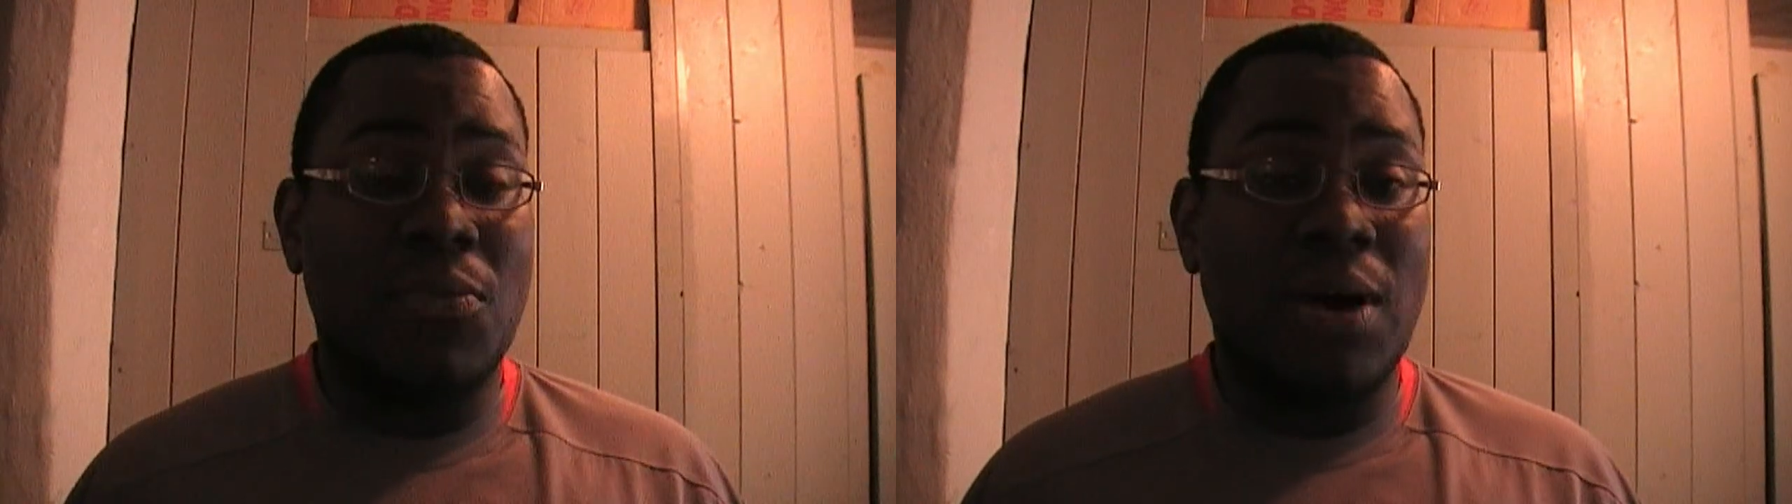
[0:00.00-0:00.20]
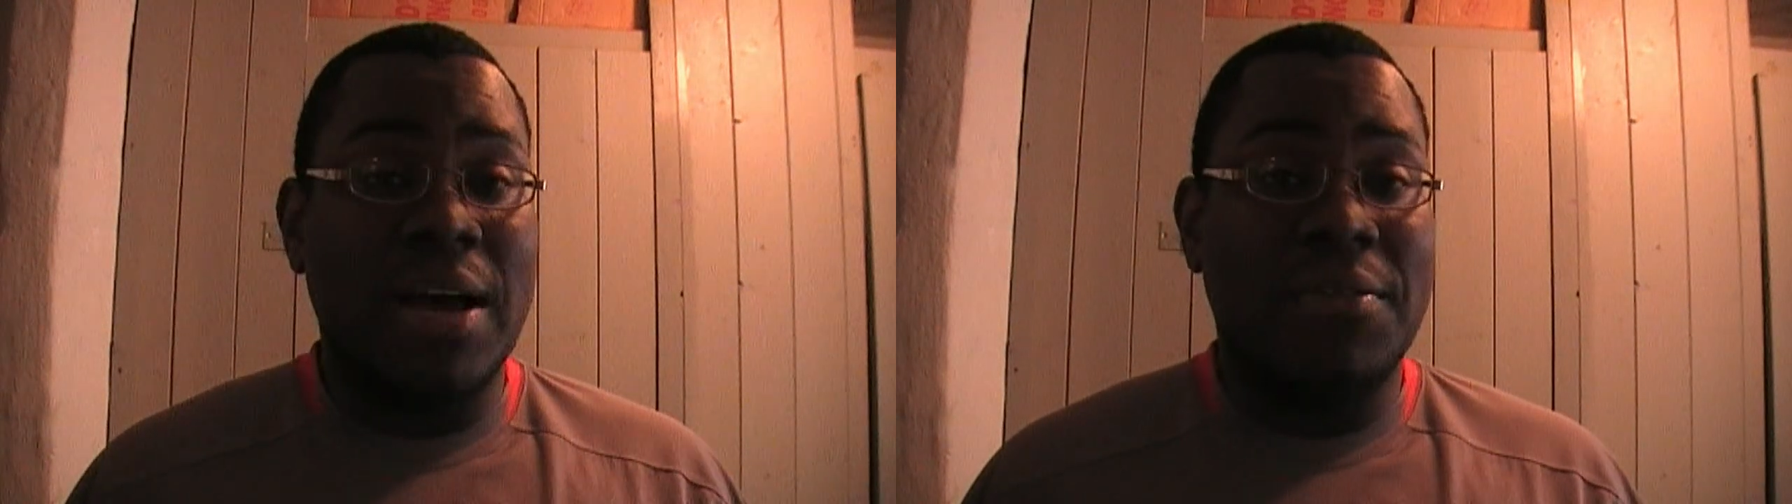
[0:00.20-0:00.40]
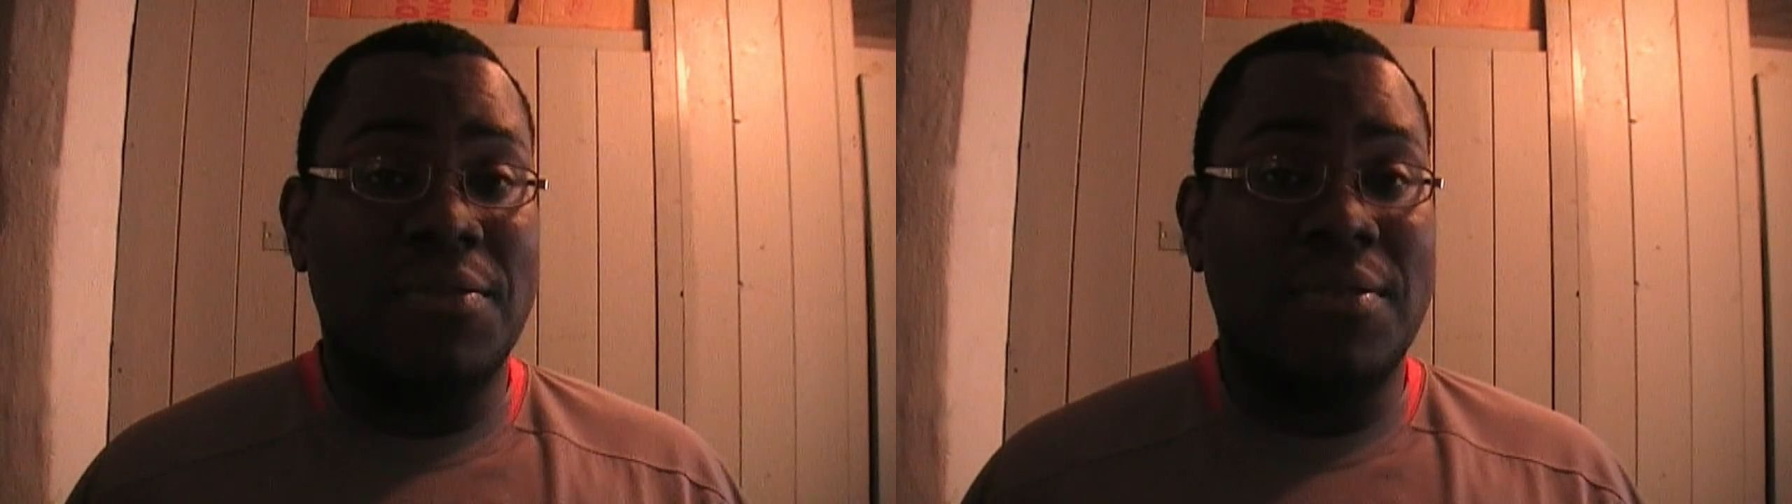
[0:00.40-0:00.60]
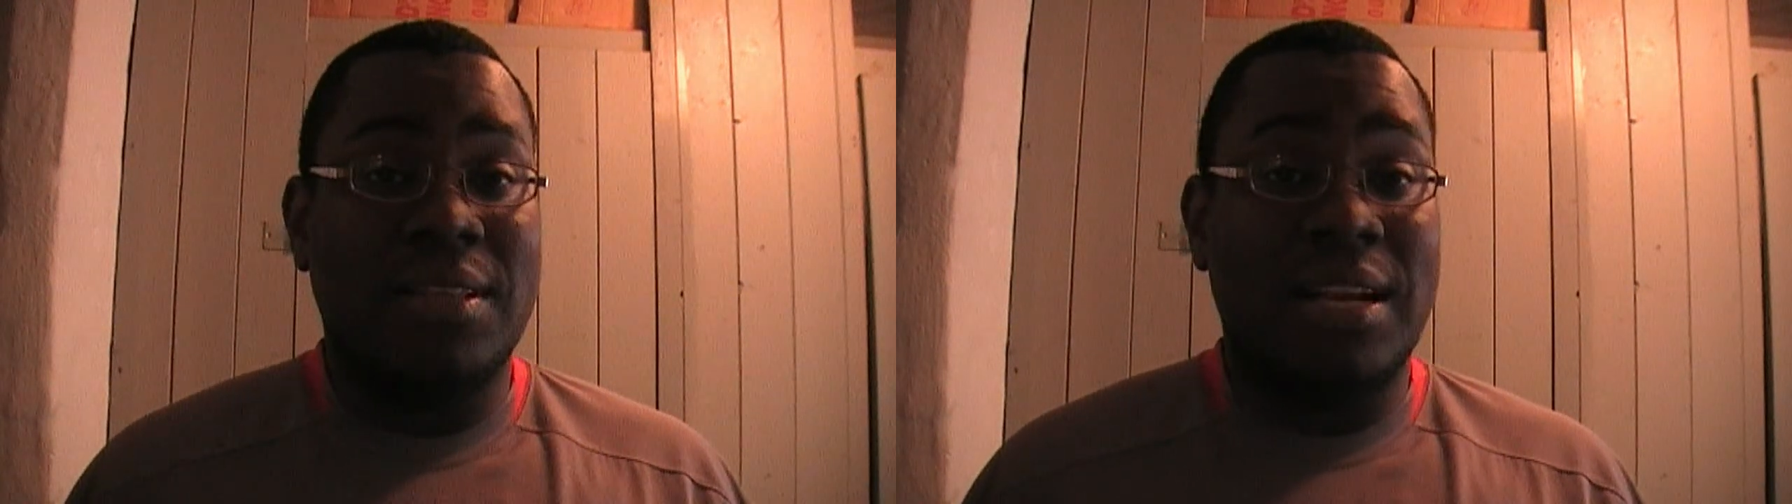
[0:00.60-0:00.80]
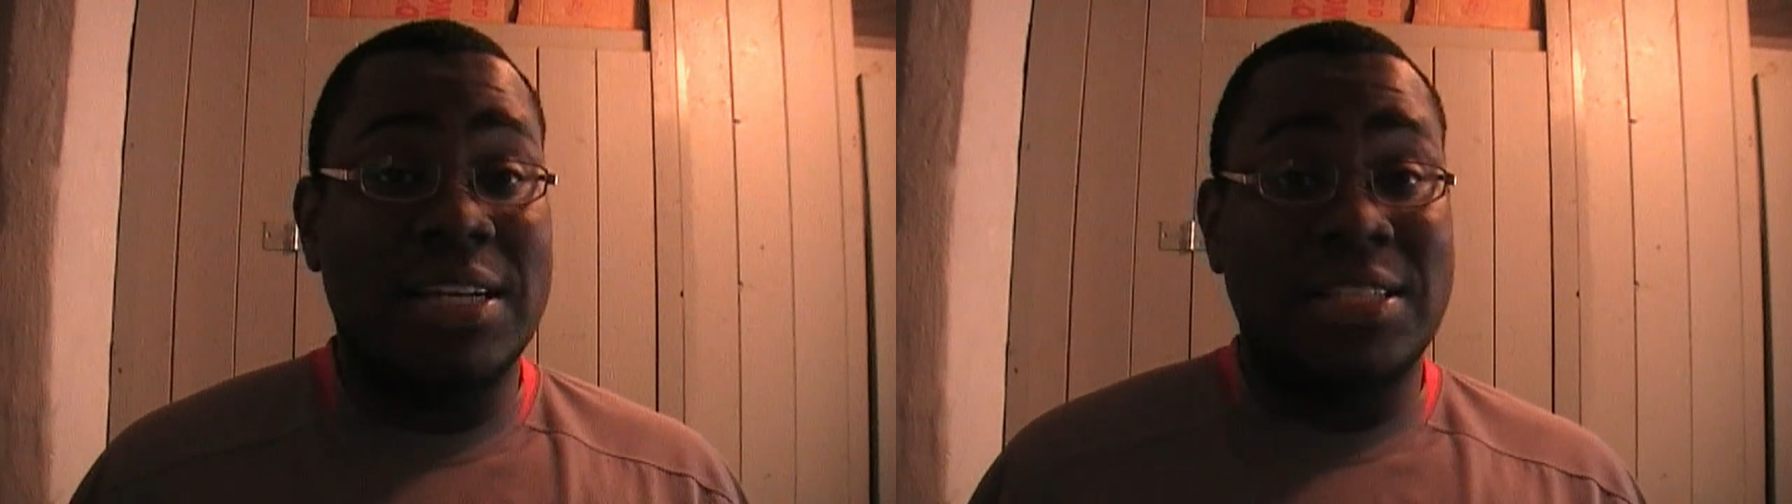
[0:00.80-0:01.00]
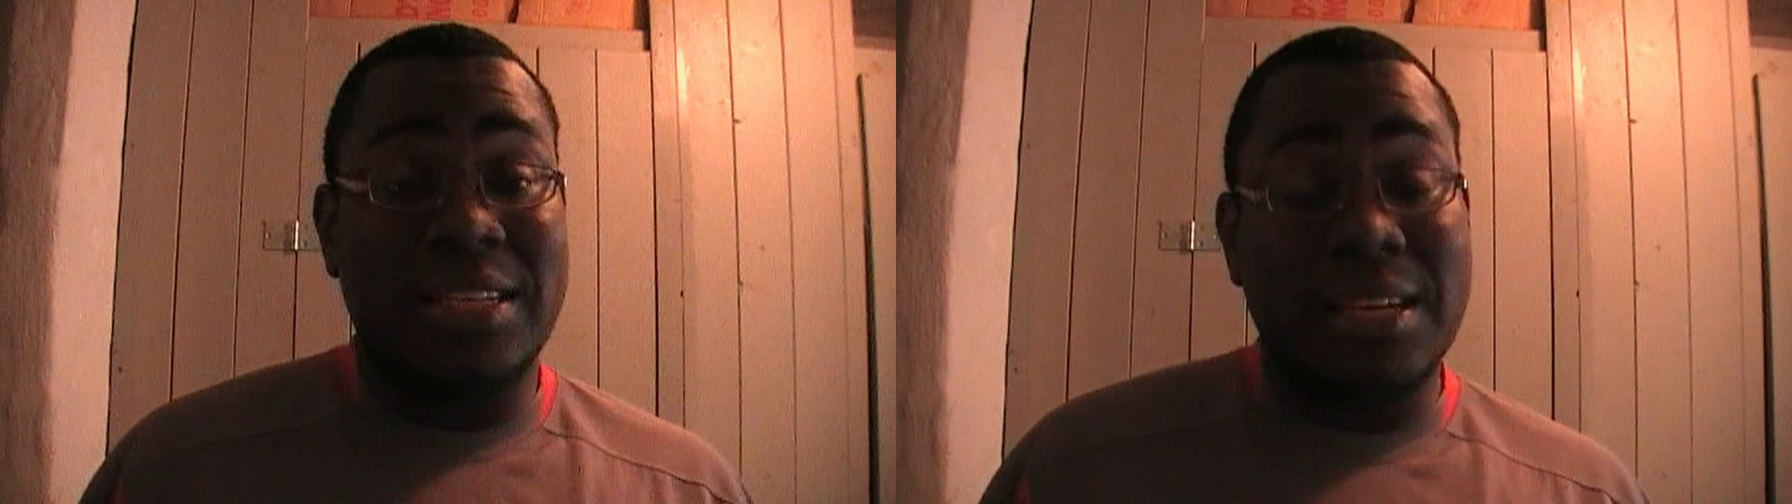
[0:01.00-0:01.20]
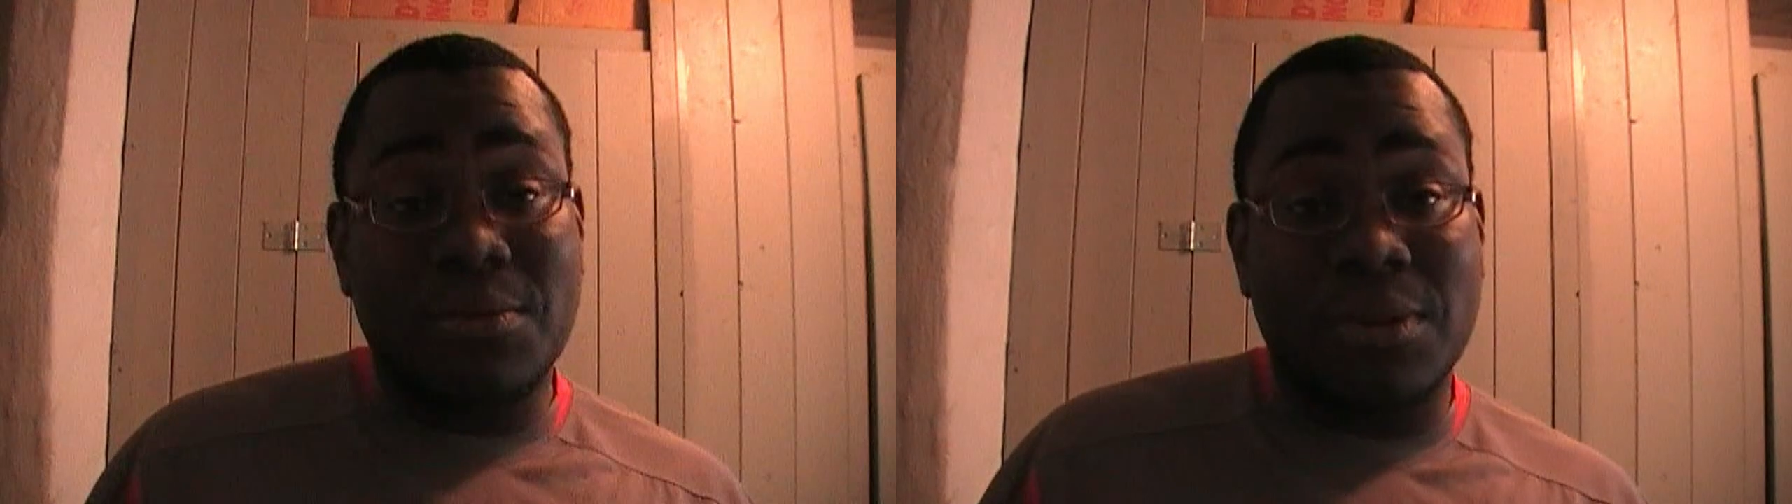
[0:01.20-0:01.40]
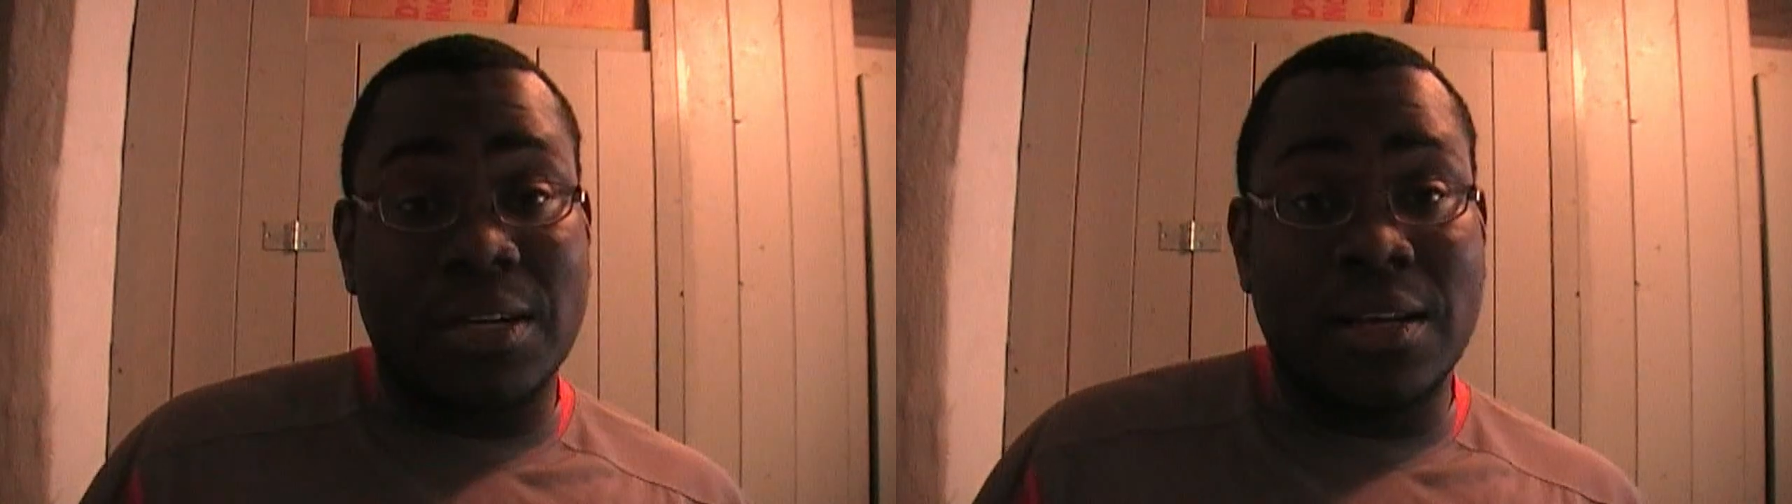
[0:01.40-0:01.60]
wife that I should get
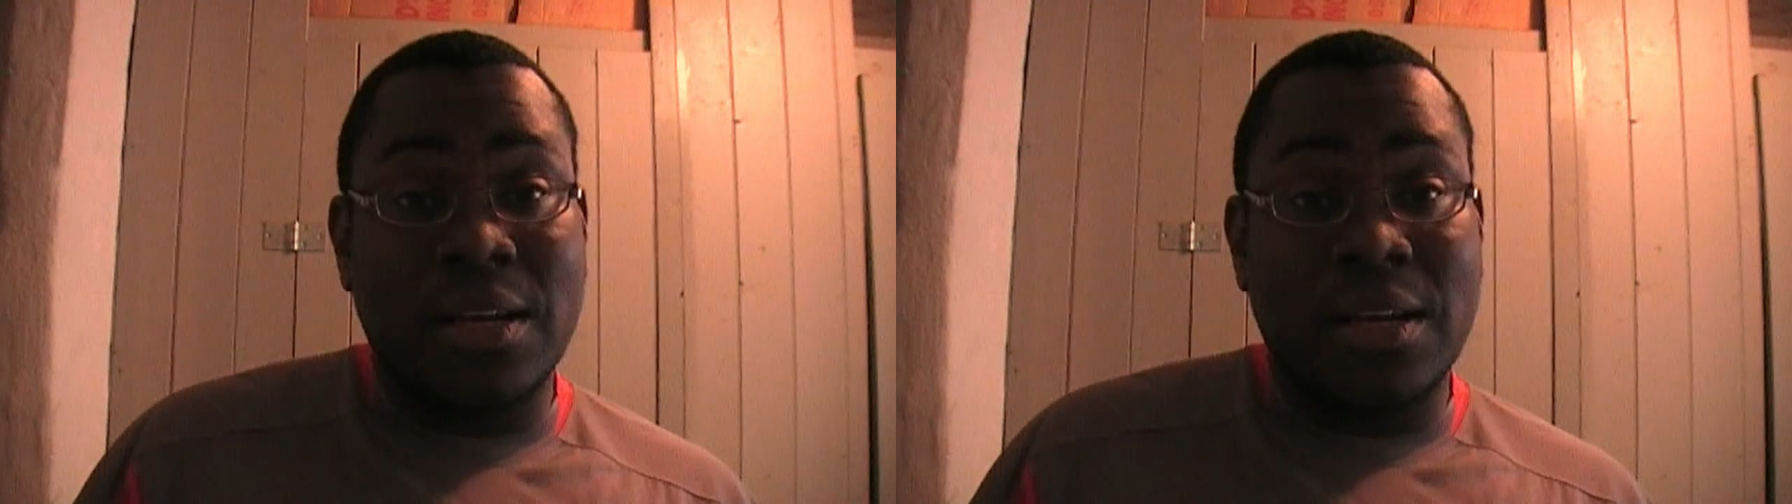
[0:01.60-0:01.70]
one.